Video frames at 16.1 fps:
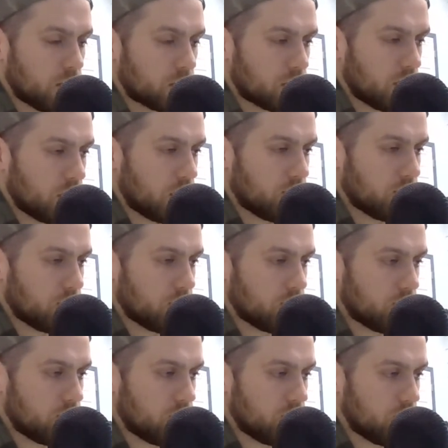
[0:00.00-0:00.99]
It's a
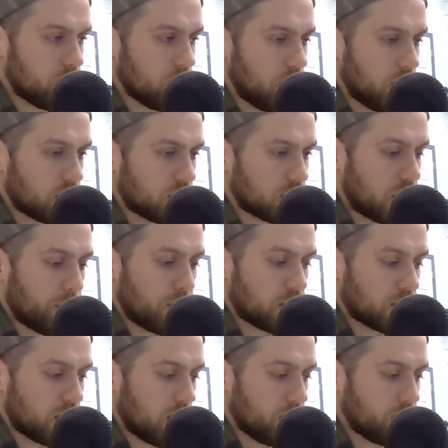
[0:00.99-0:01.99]
step at
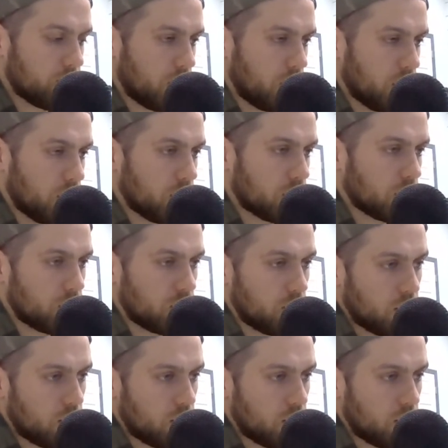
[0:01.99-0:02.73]
a time. And